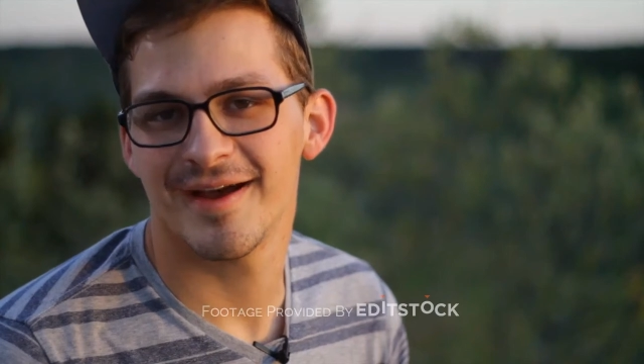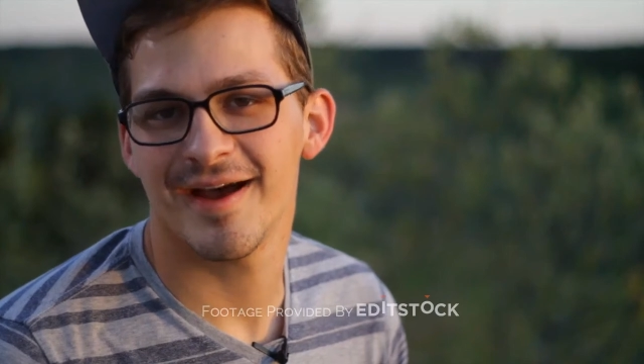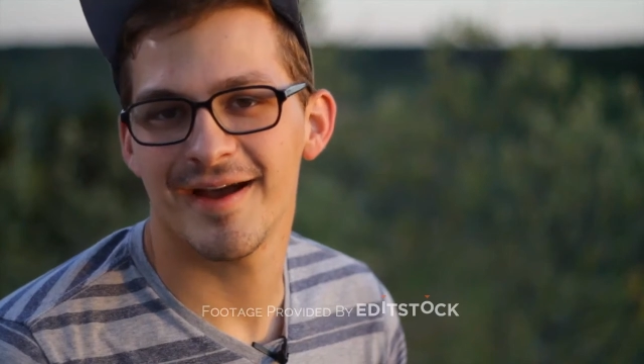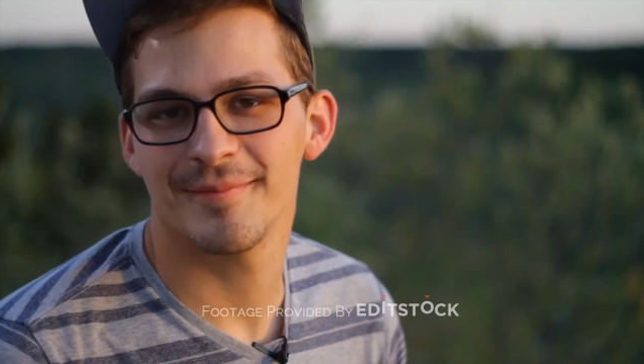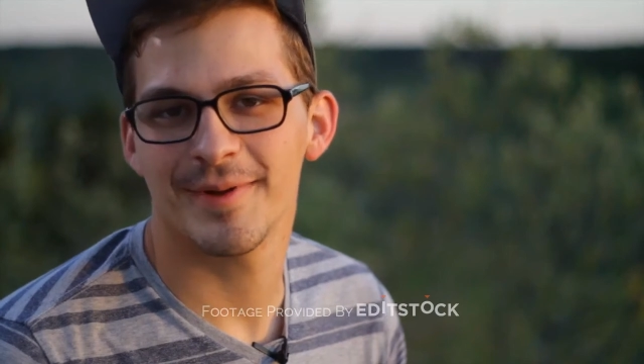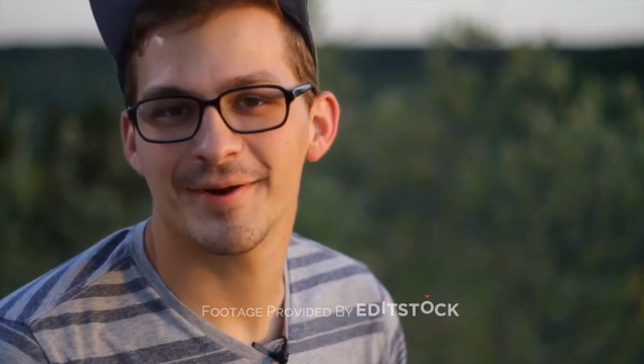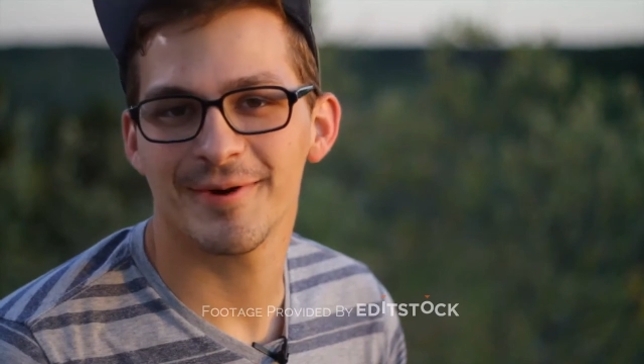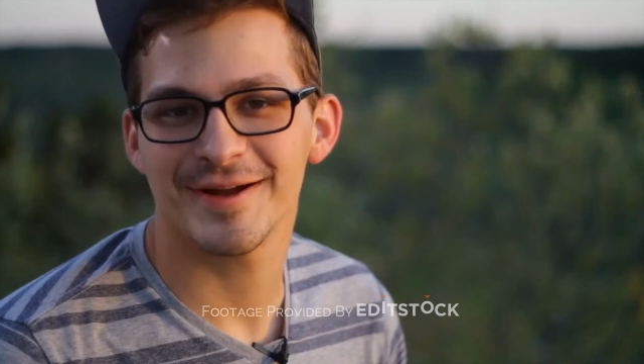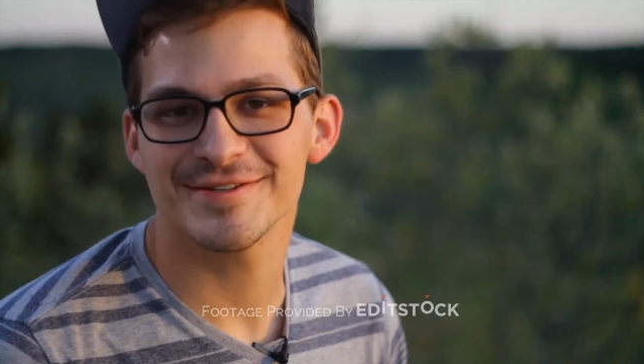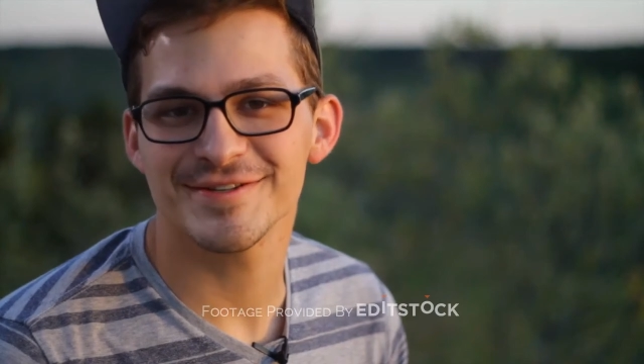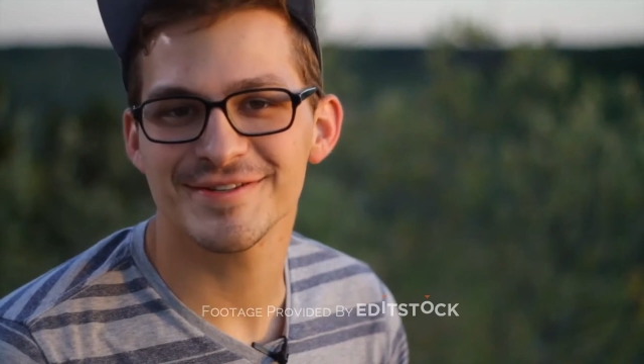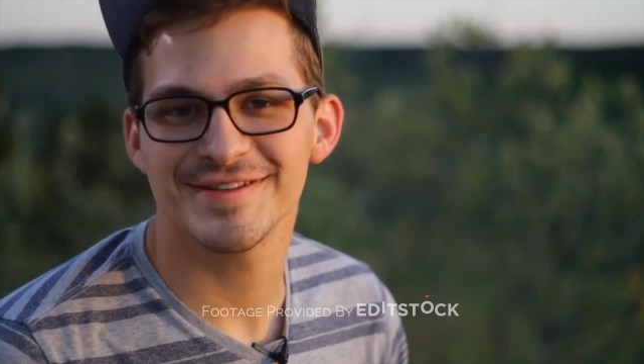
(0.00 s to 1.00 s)
I'm Matt
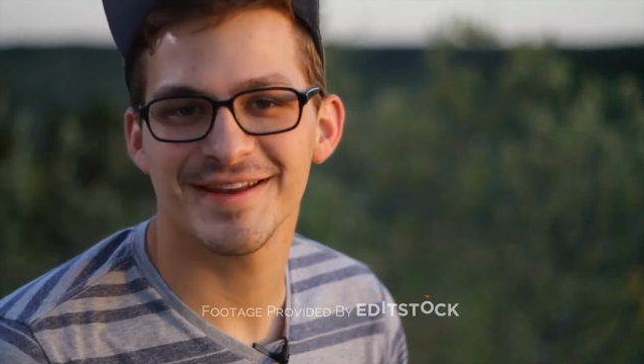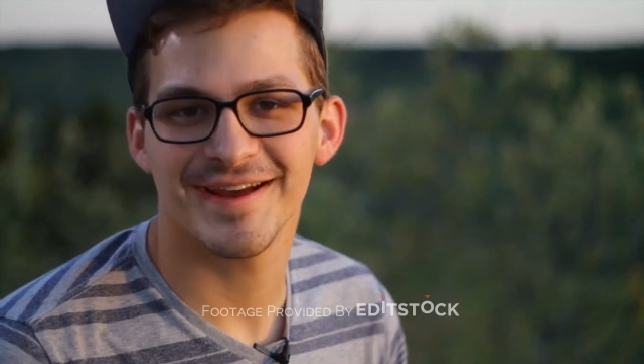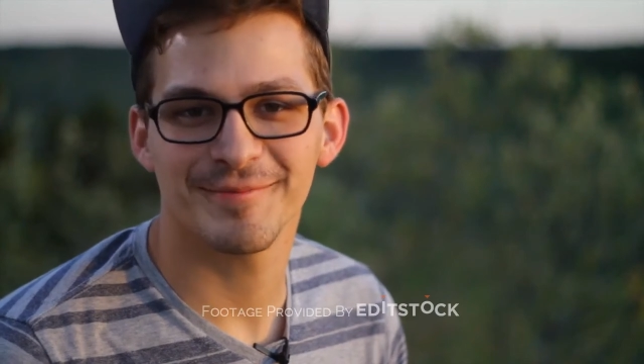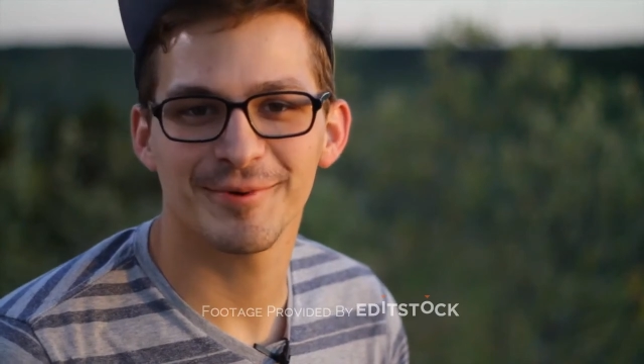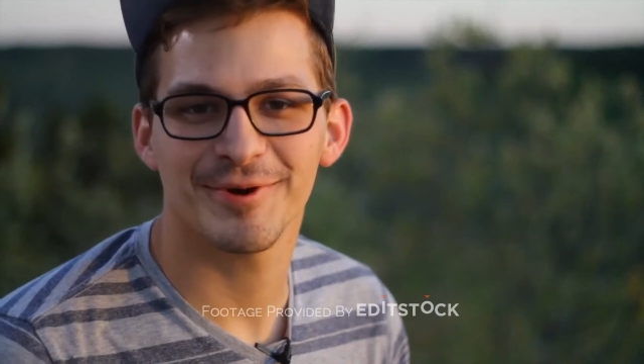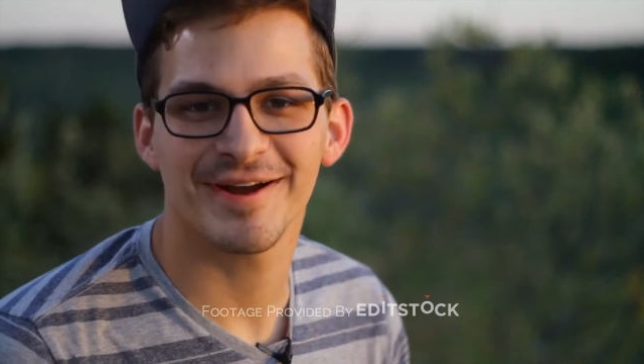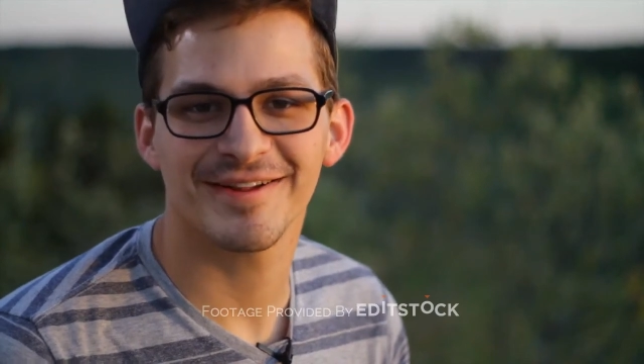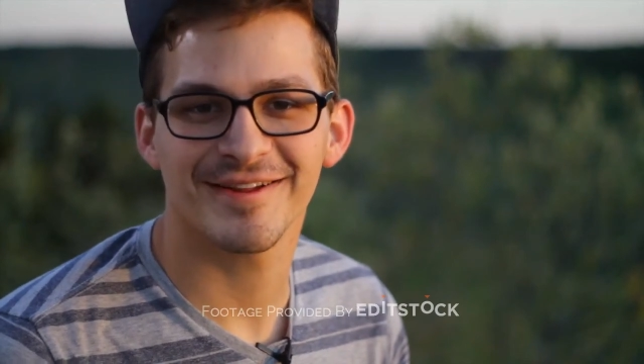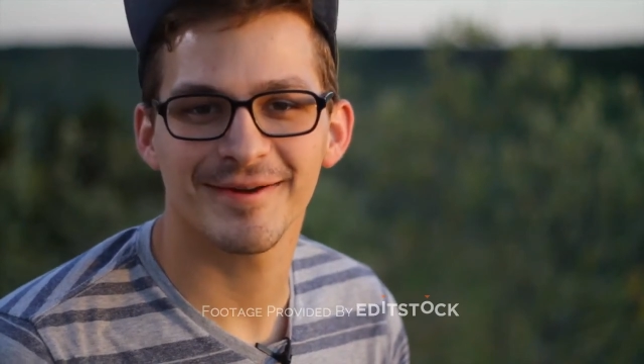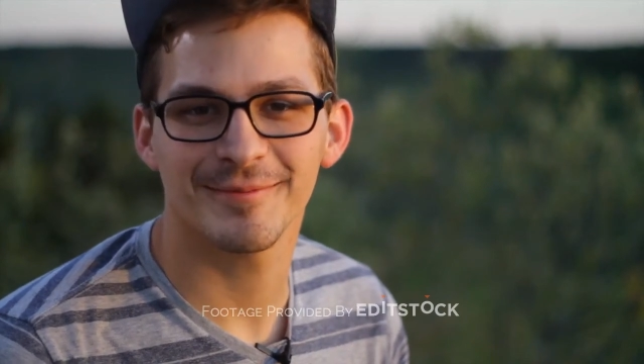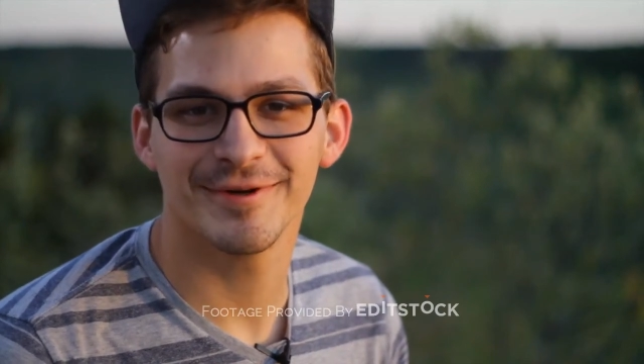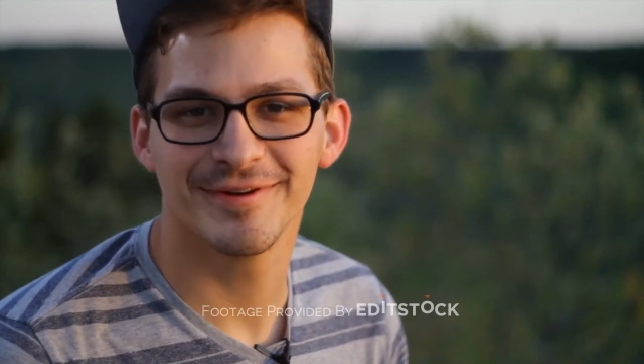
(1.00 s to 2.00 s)
Rogers, and I'm a rock
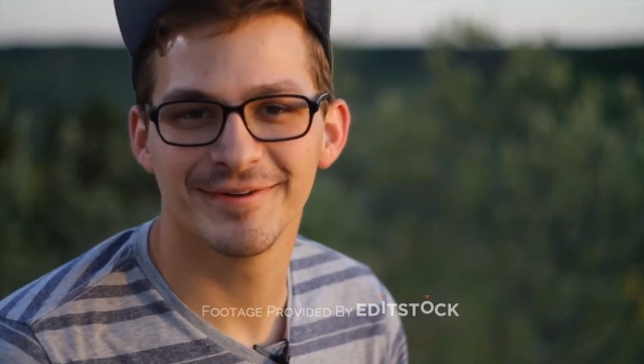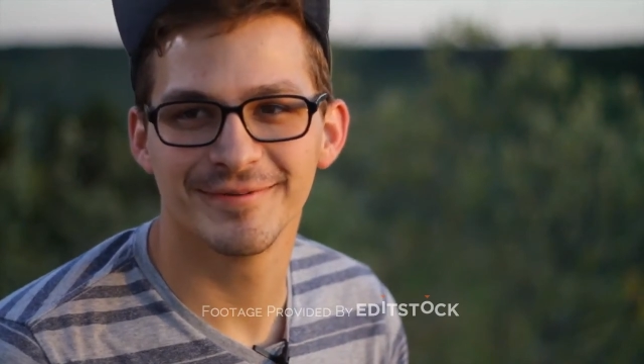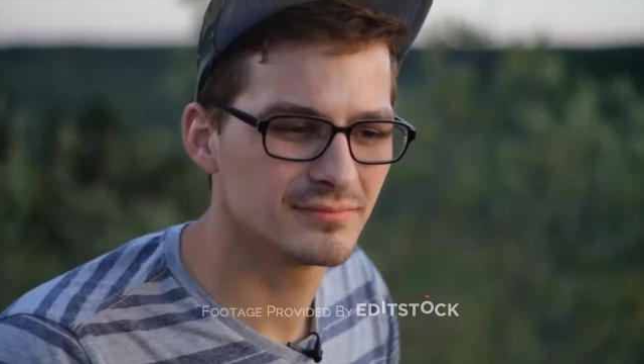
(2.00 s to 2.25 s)
climber.